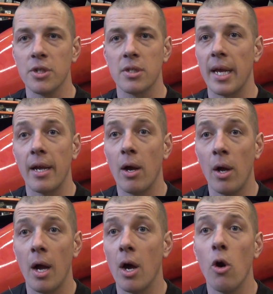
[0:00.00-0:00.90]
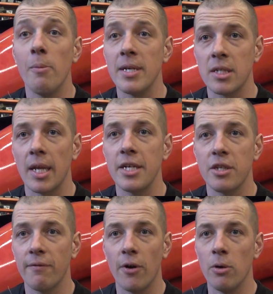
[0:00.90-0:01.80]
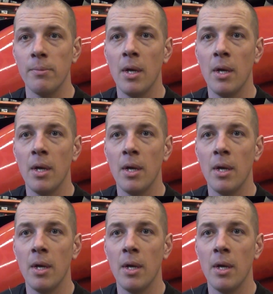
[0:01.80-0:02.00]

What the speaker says: just like home insulation foam.